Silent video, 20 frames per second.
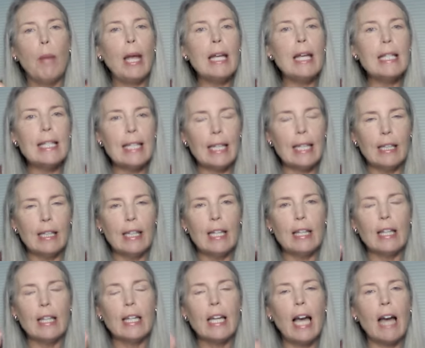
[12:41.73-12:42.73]

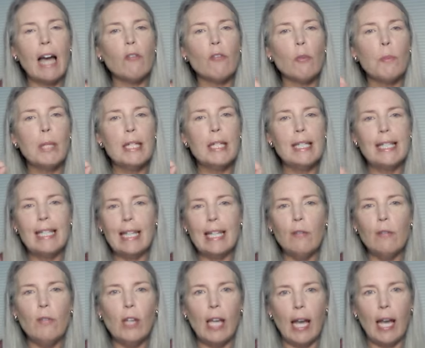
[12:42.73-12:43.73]
basically the government
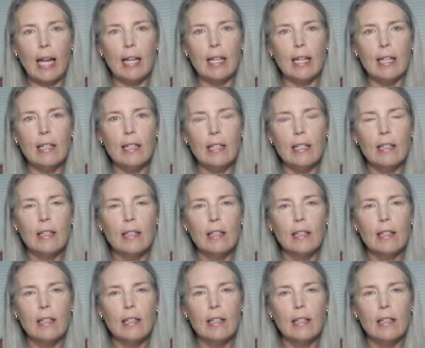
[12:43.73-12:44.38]
deviated